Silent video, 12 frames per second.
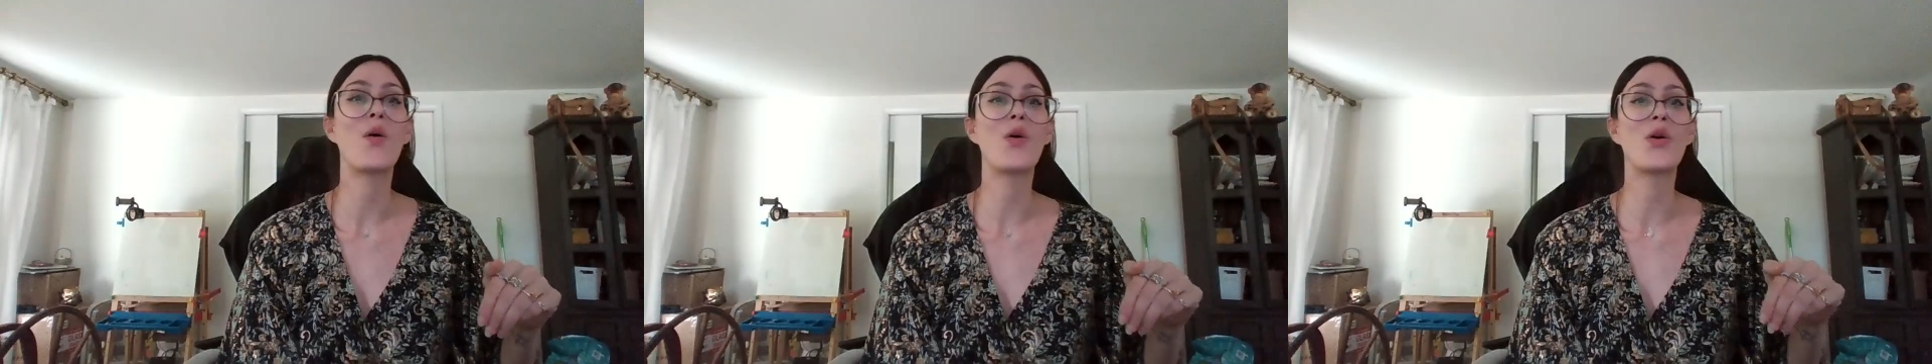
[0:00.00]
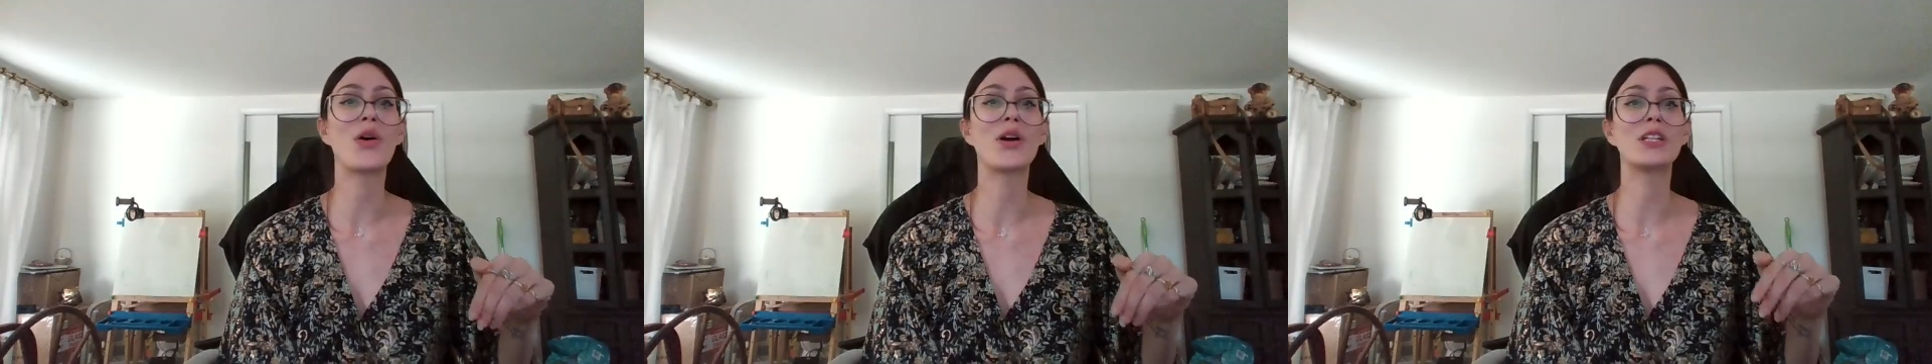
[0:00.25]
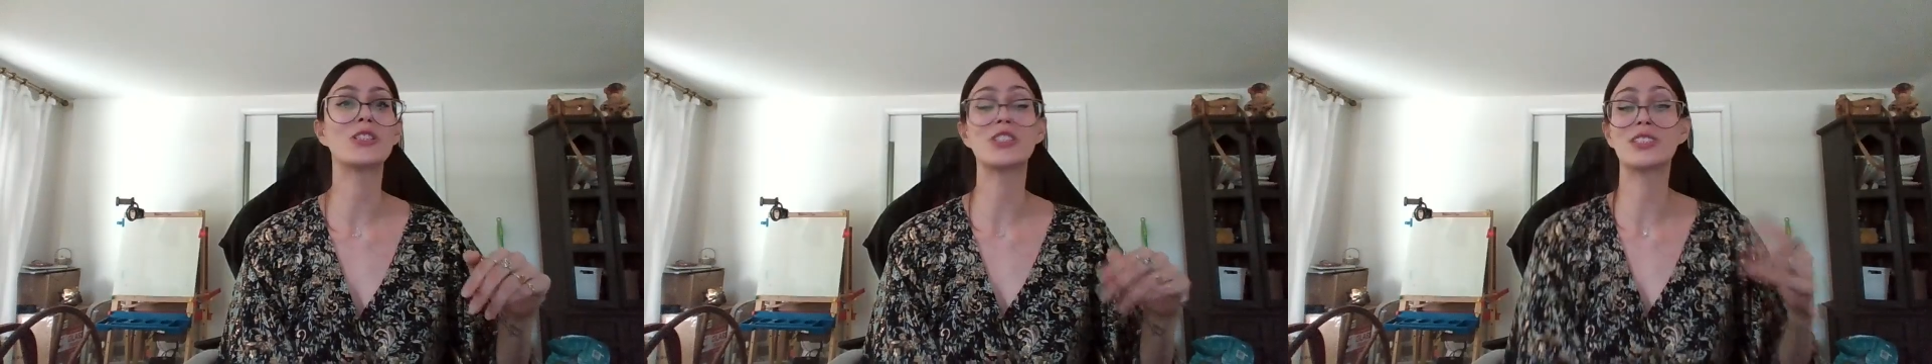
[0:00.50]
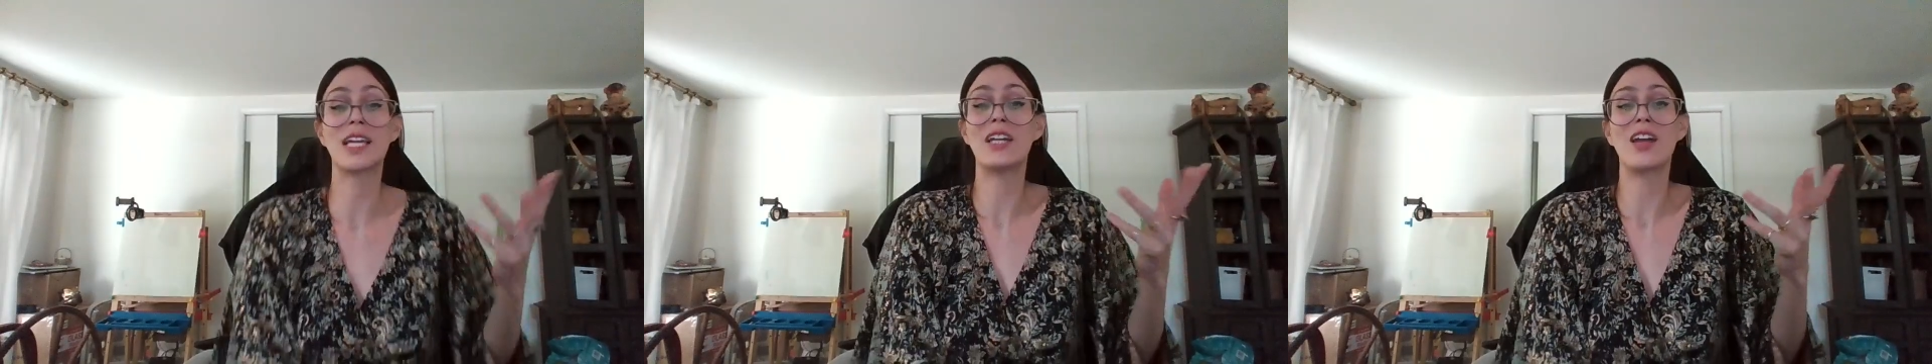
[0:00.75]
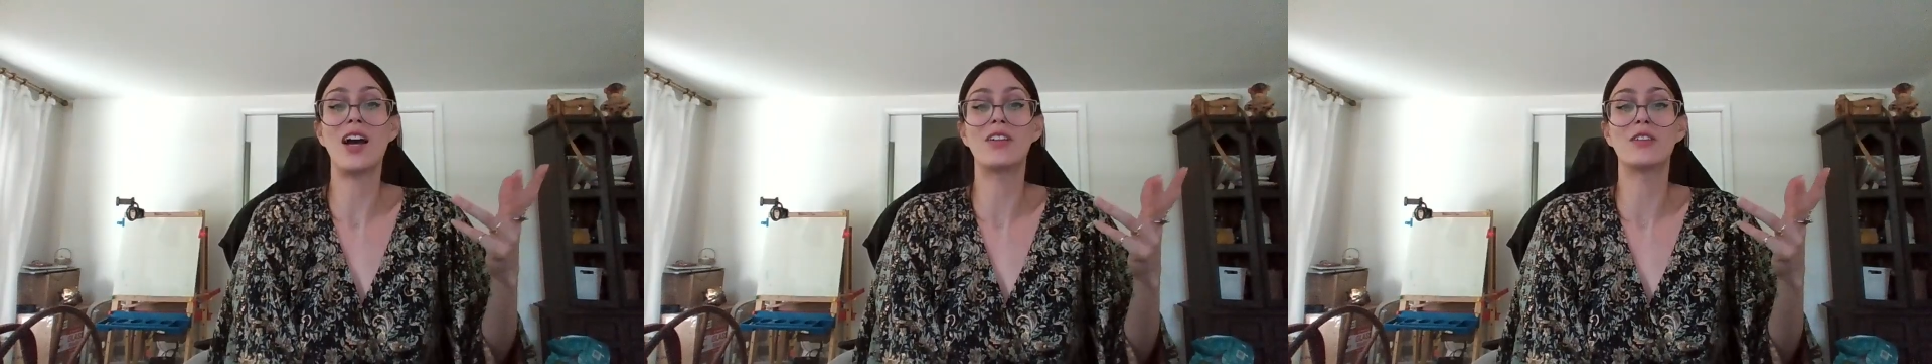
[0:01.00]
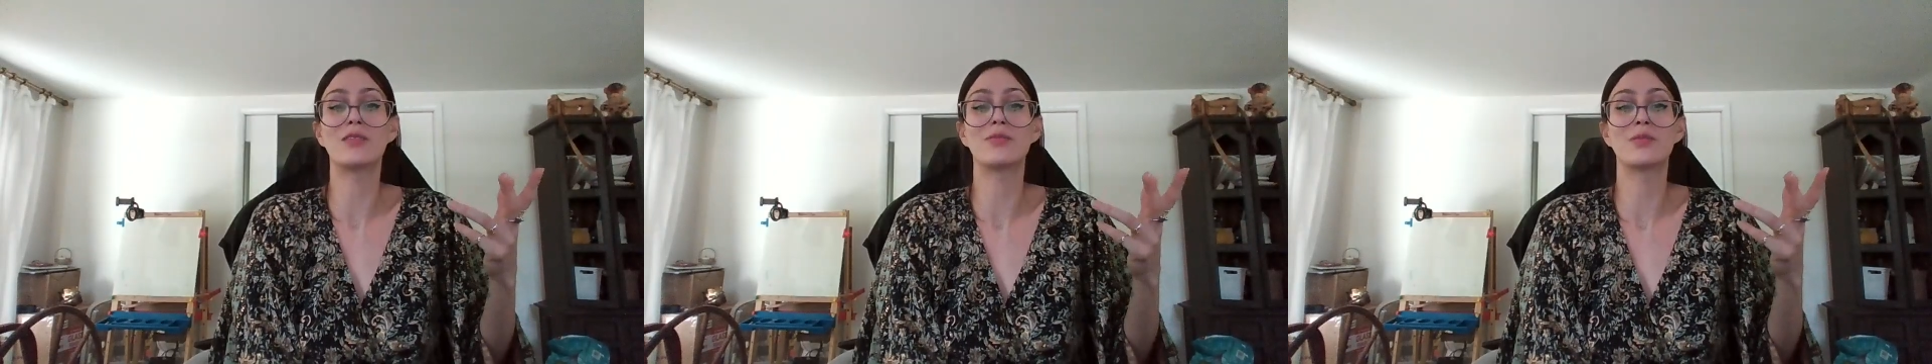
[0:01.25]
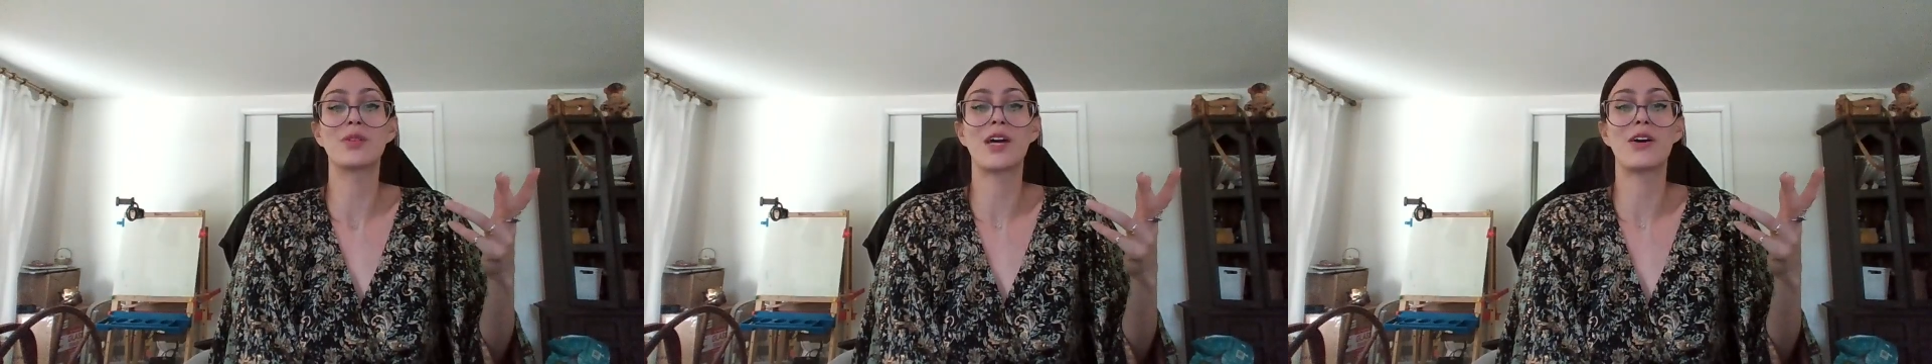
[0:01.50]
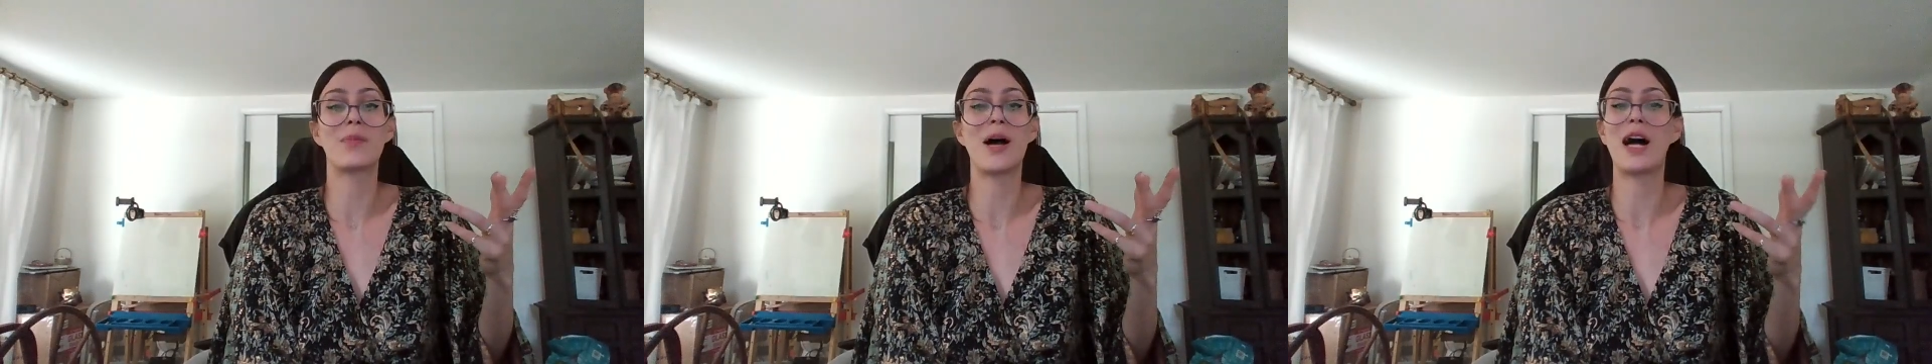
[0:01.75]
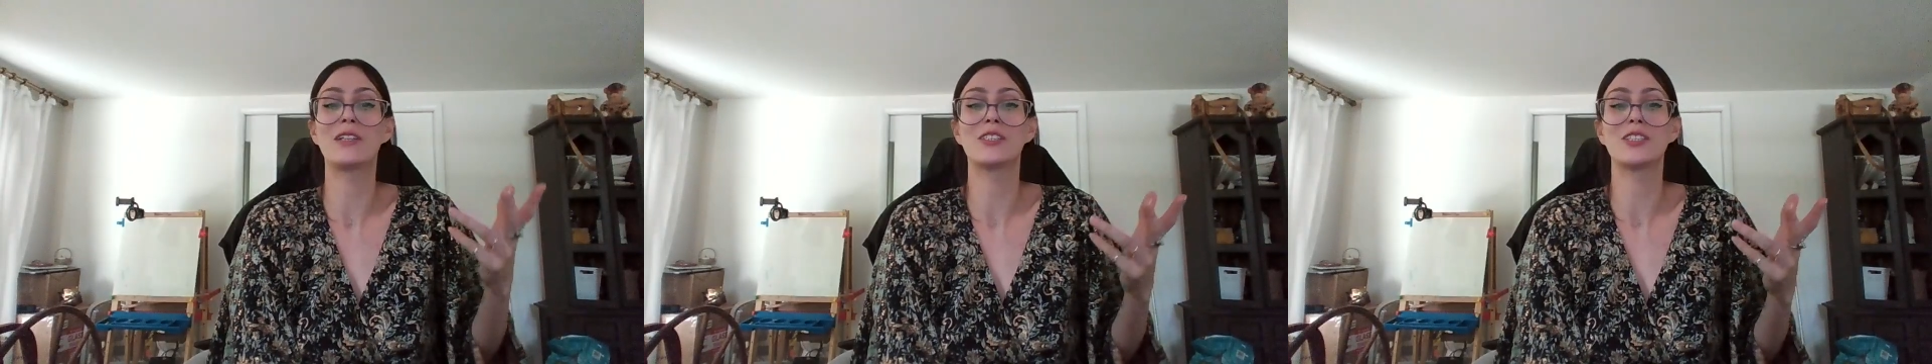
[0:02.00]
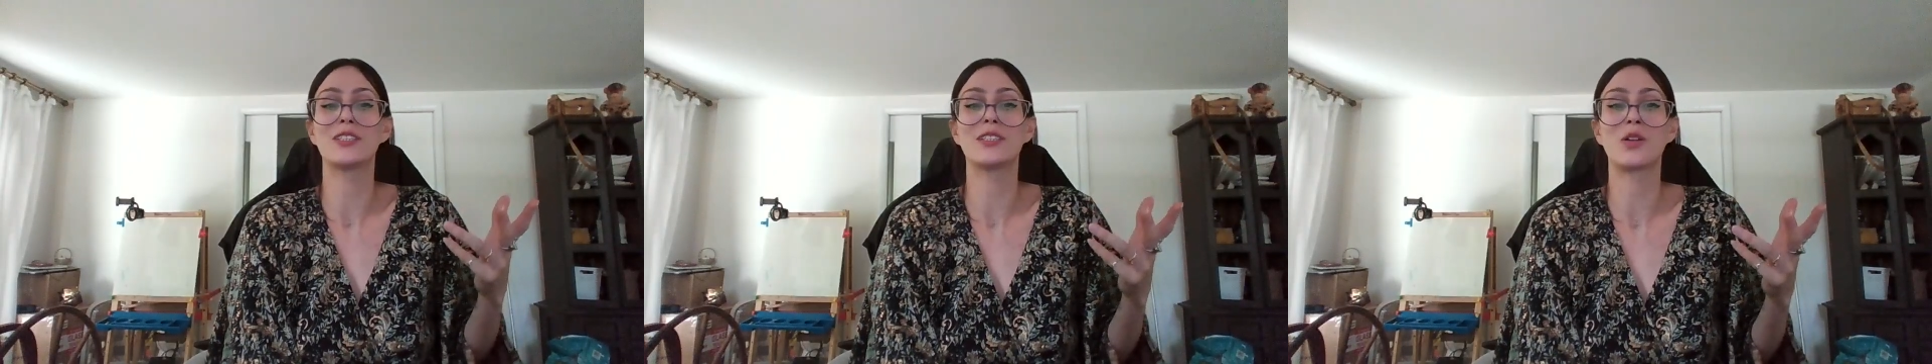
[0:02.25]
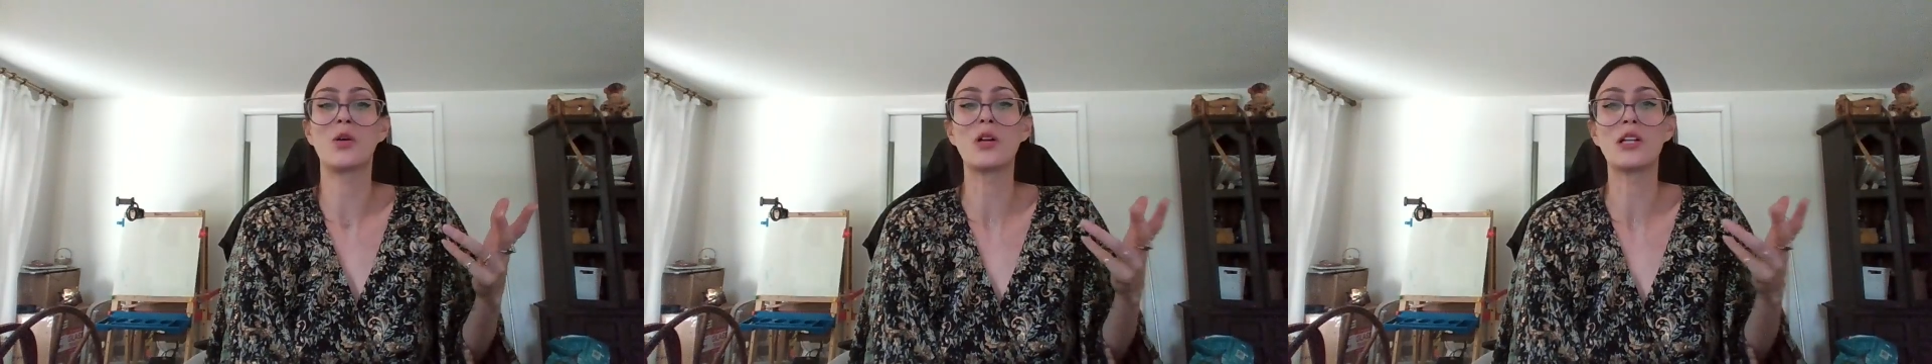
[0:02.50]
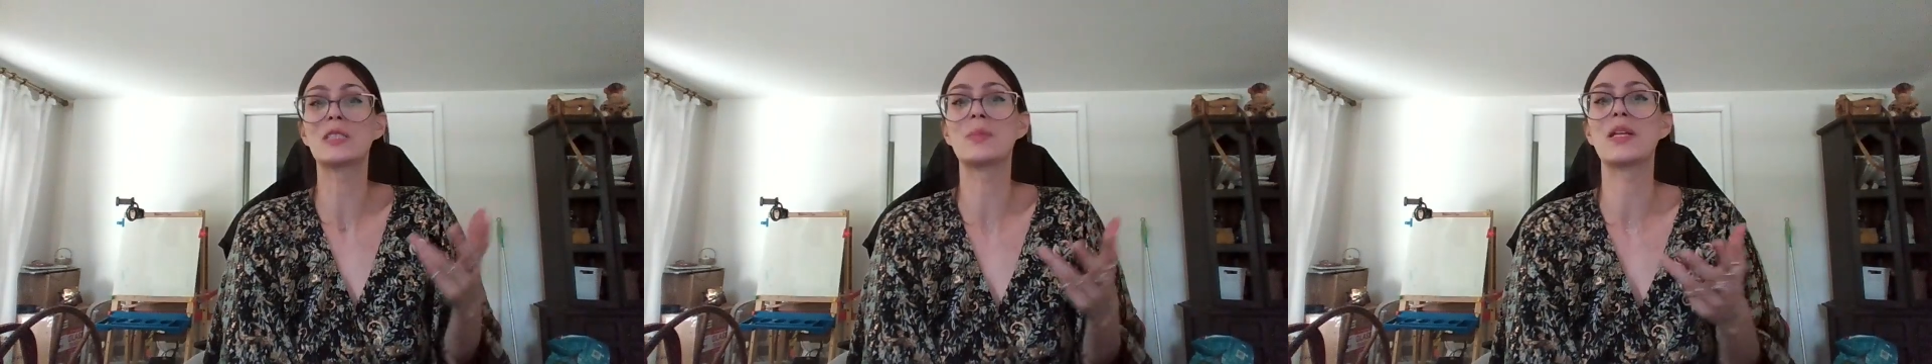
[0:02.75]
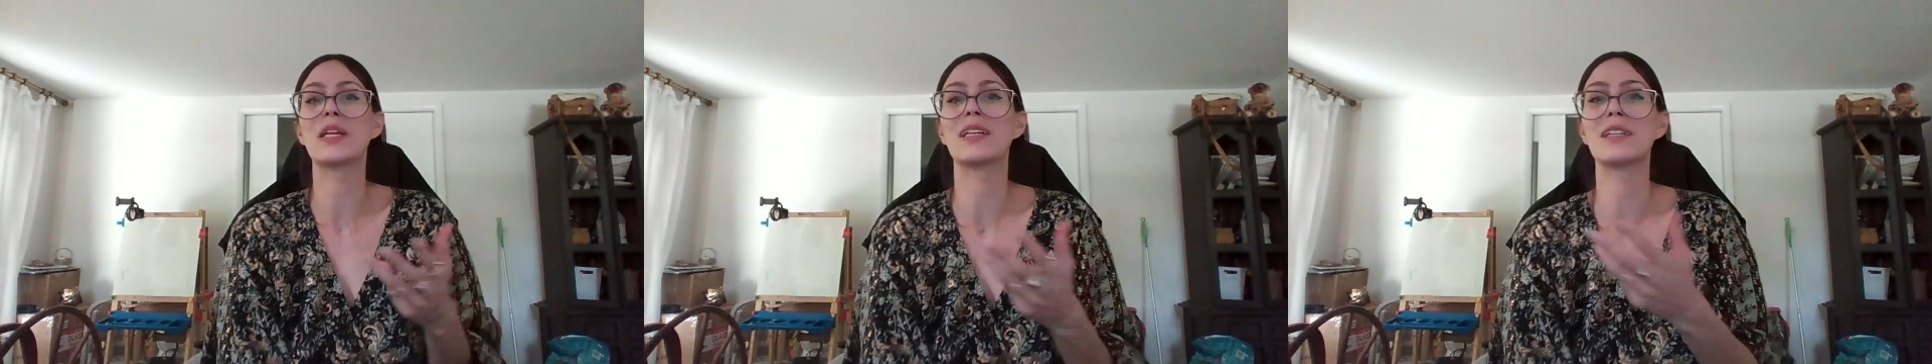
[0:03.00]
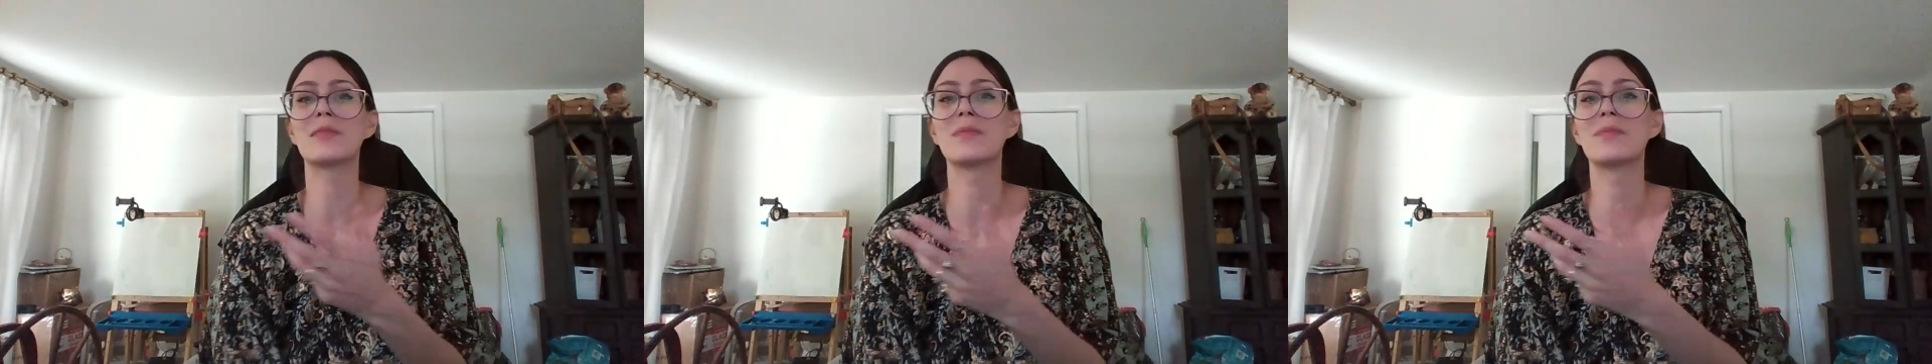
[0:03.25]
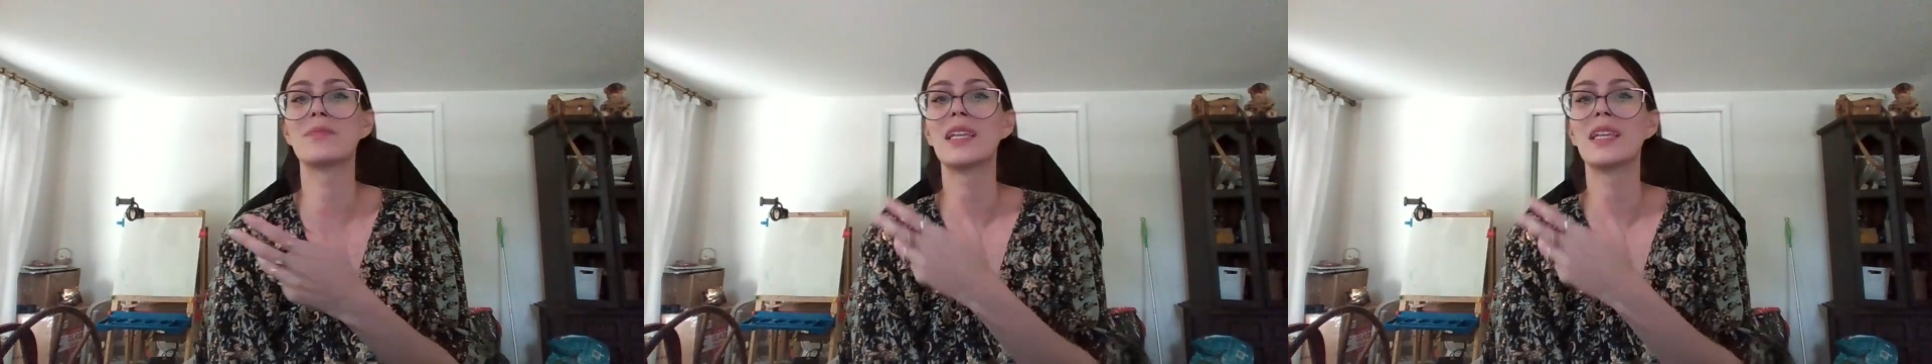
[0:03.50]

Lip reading: Or just say no without apology or explaining.